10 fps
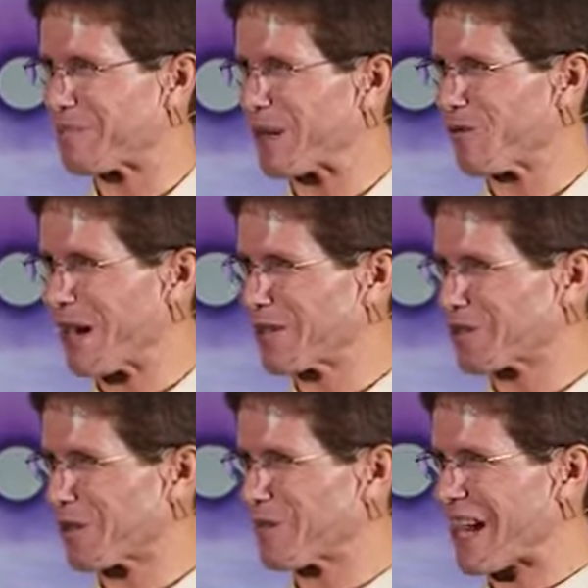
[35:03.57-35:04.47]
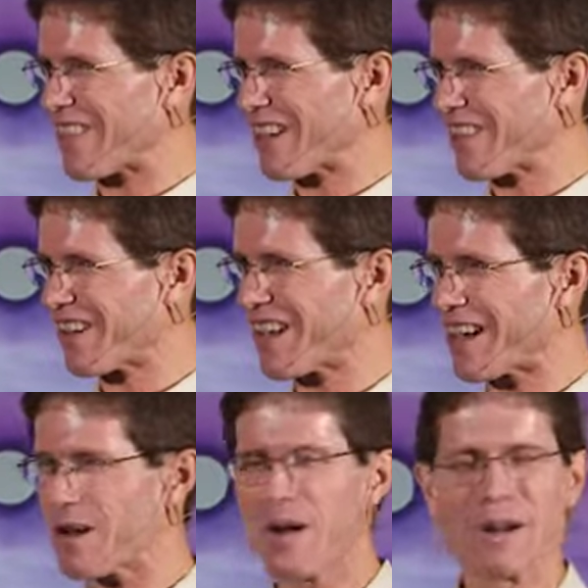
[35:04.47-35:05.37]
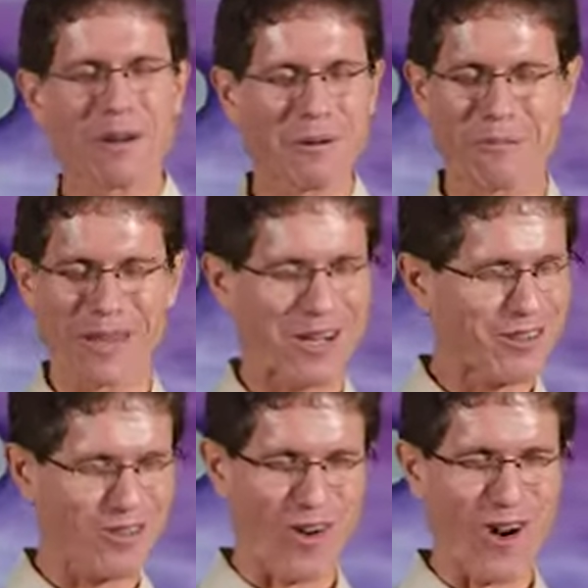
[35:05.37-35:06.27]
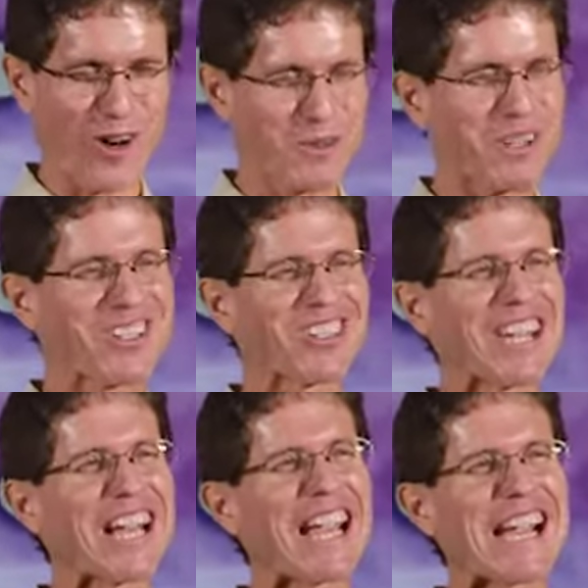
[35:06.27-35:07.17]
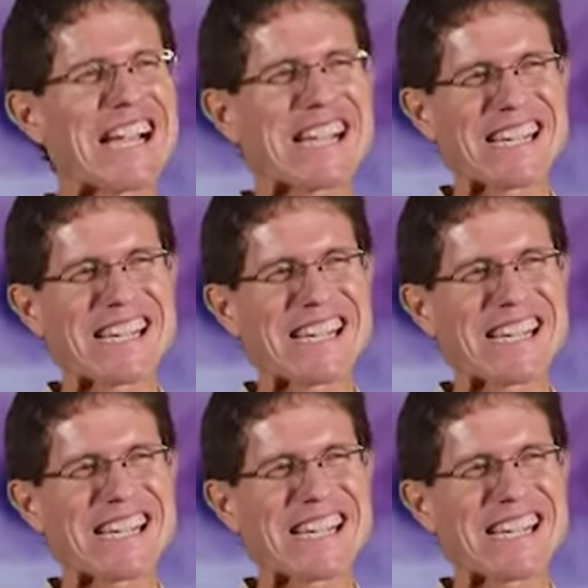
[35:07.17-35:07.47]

big rainstorm we had the other day. The frogs were singing.